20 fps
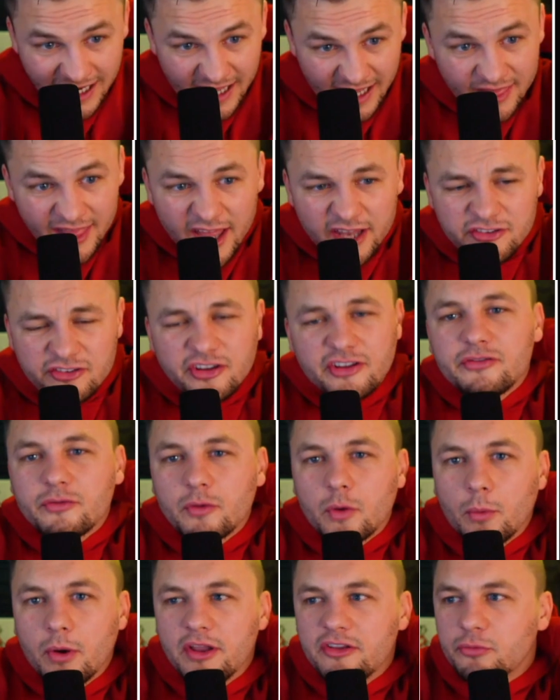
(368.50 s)
And then just
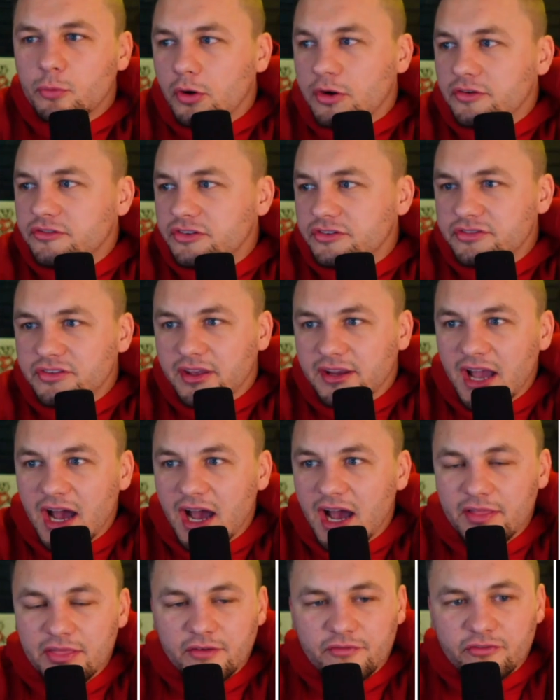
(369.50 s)
for what it's worth, just like
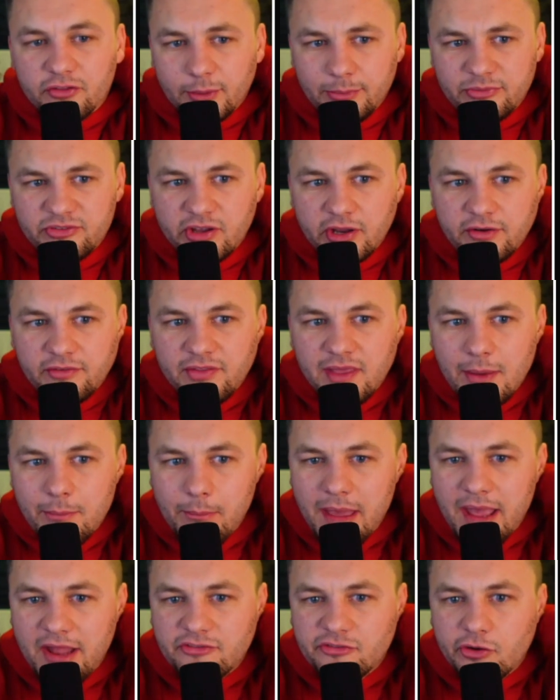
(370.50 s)
on the flip side of that
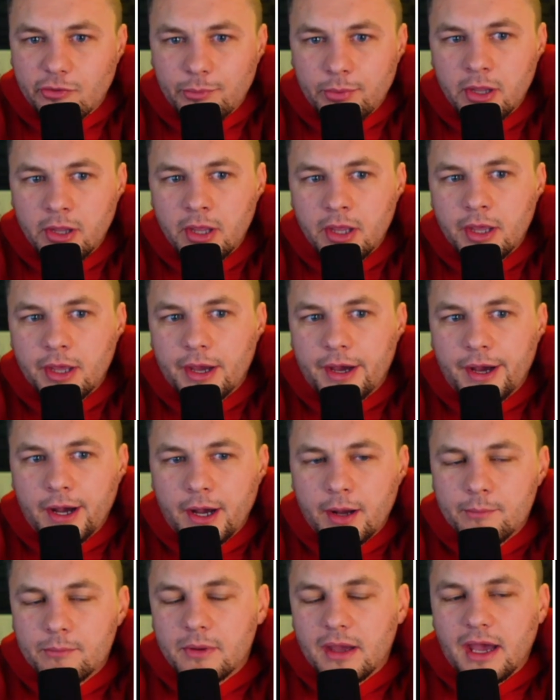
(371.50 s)
matchup,
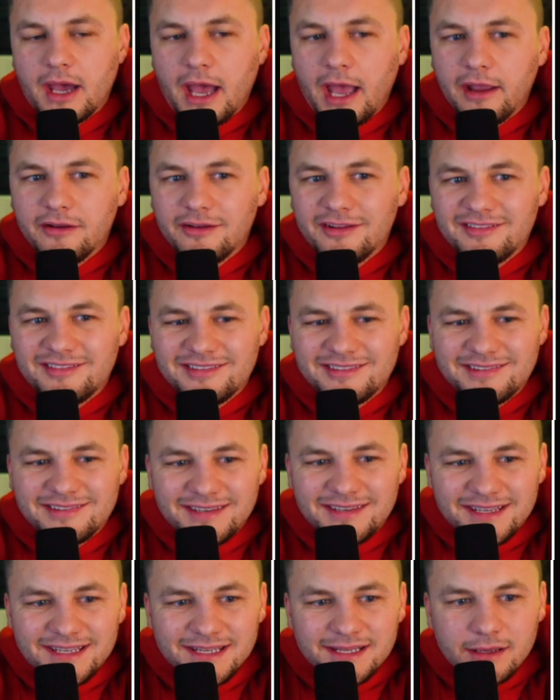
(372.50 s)
I could
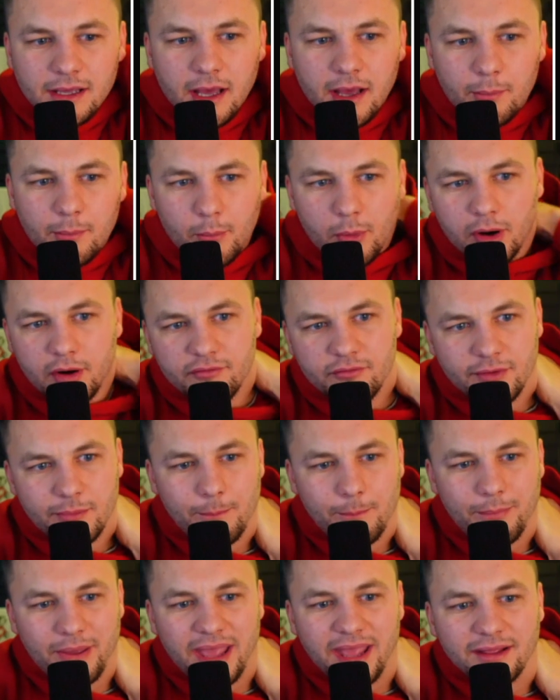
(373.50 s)
see
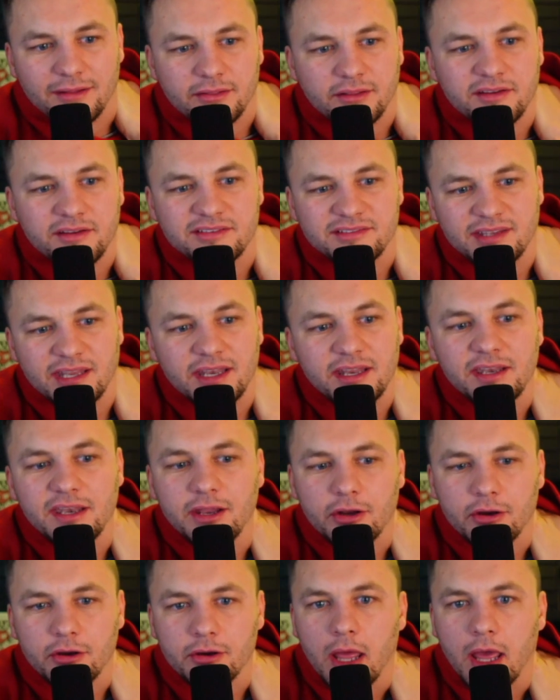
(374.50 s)
Marvin Bagley sitting
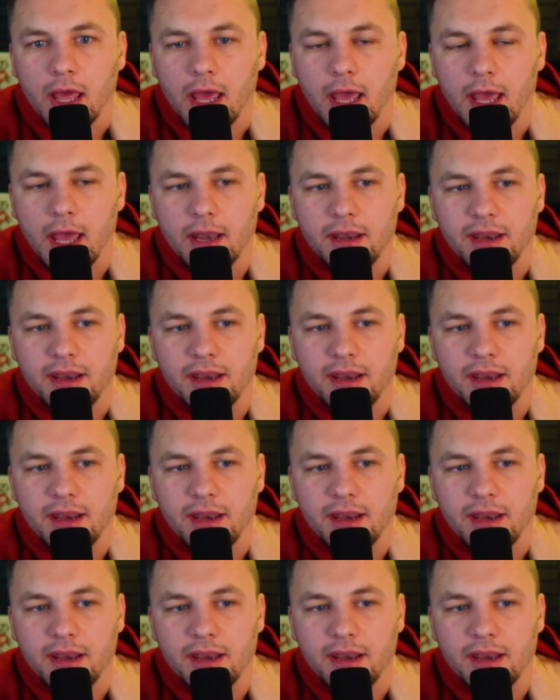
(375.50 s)
here, and